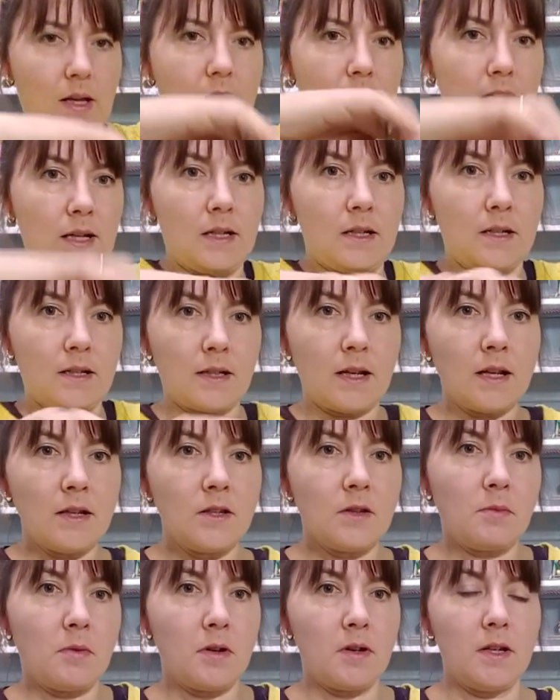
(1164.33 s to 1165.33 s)
And it stands
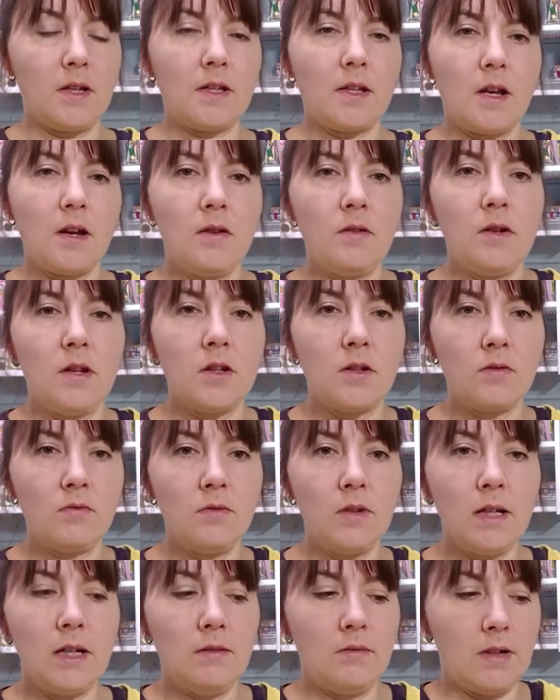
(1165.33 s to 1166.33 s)
up on its own. It's
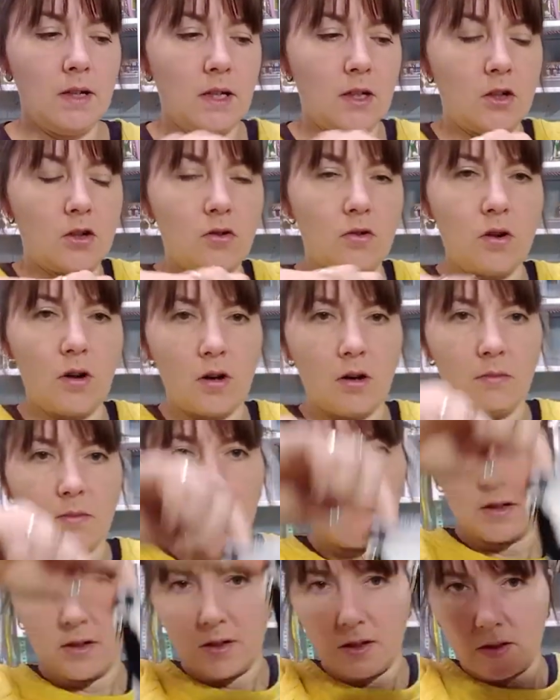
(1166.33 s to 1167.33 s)
really, really strong
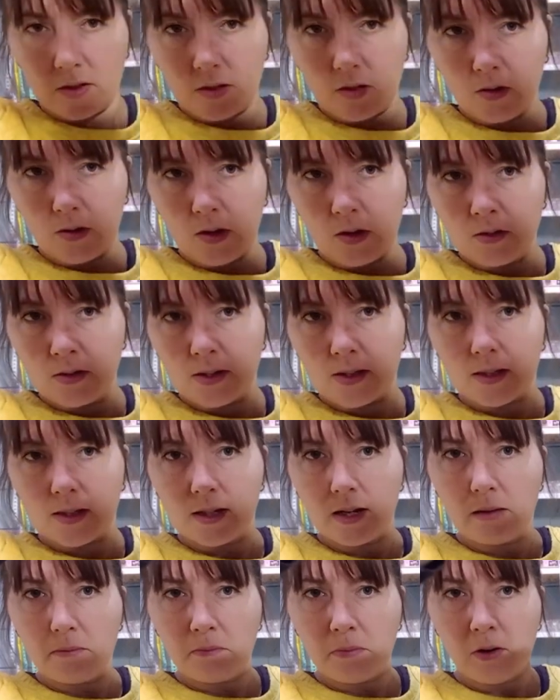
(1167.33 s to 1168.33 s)
because it's got those
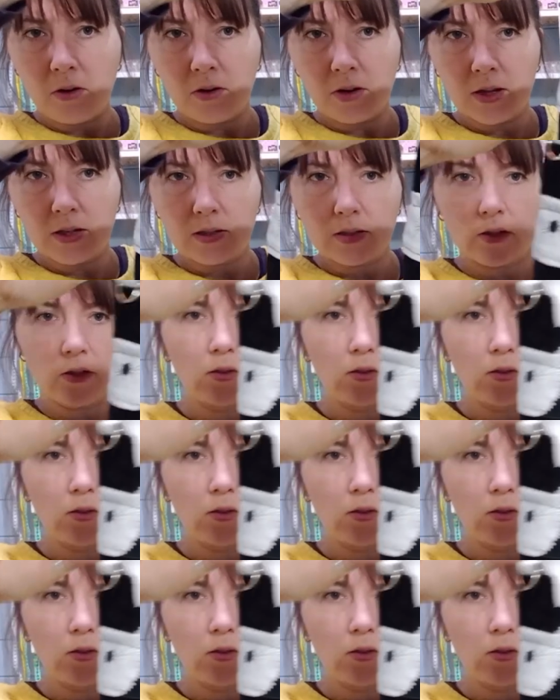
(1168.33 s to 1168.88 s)
slip pockets